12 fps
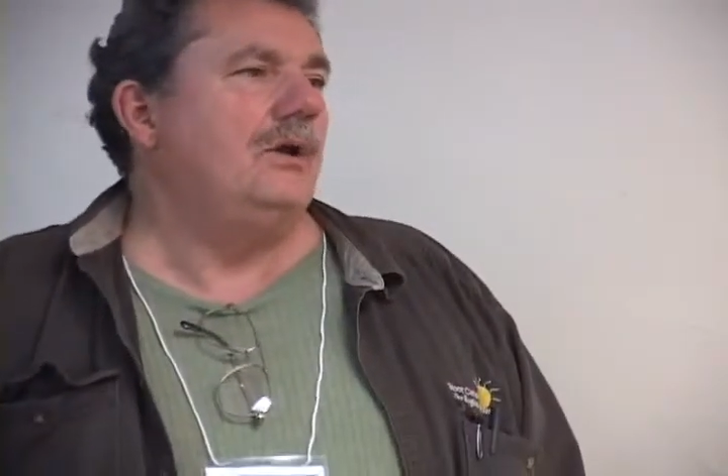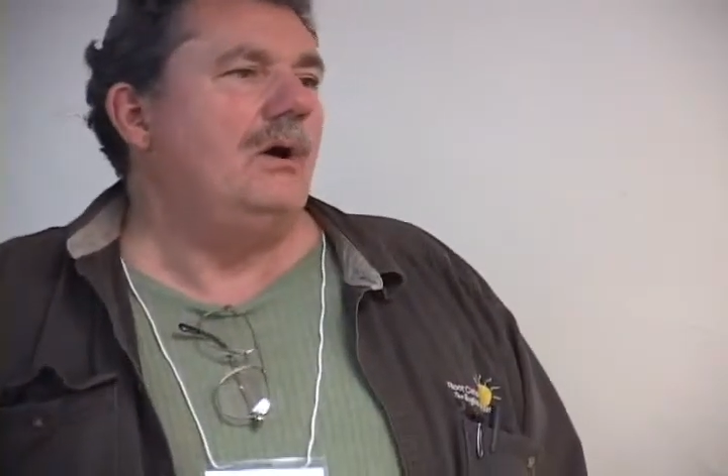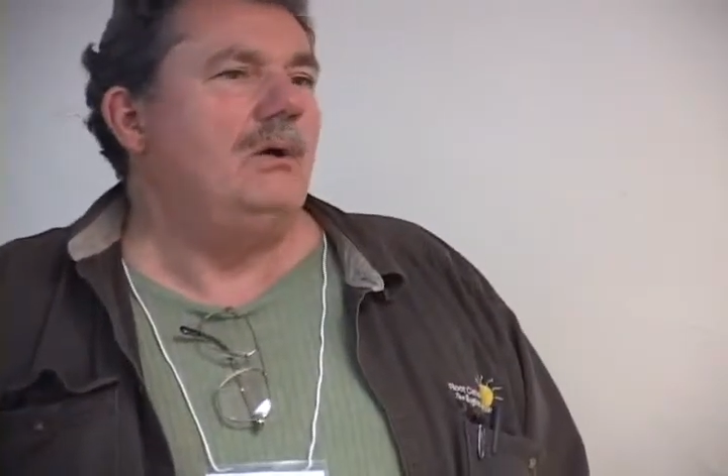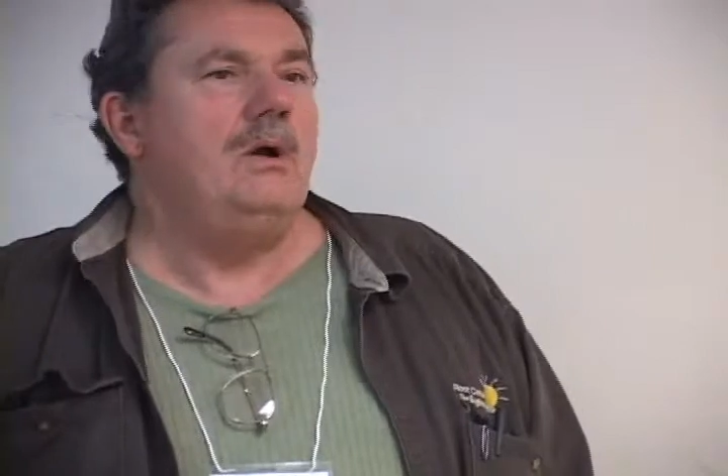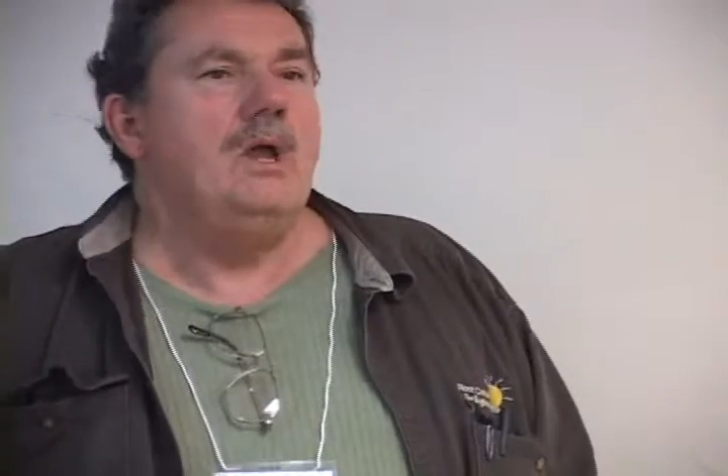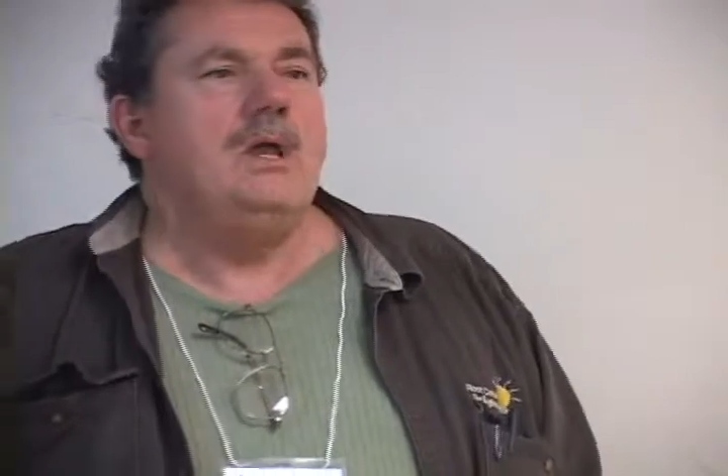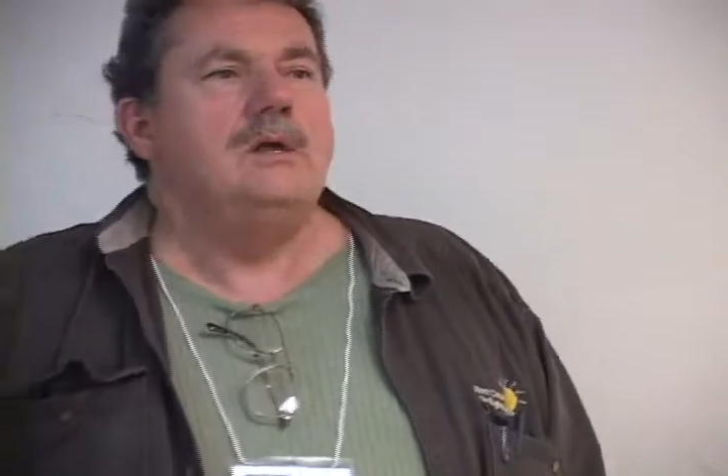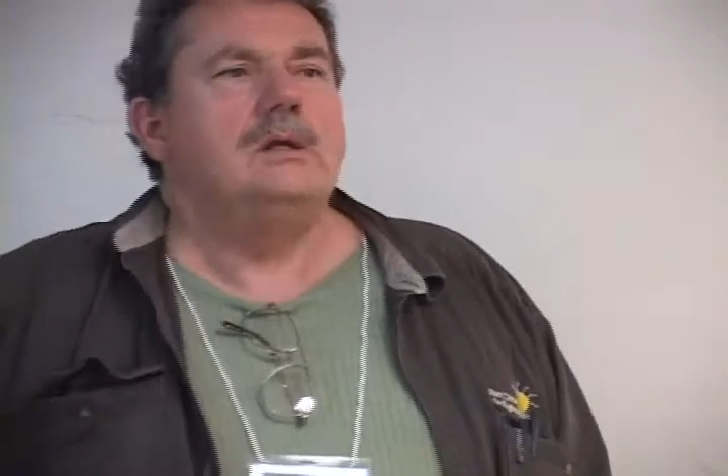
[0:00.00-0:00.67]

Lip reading: So,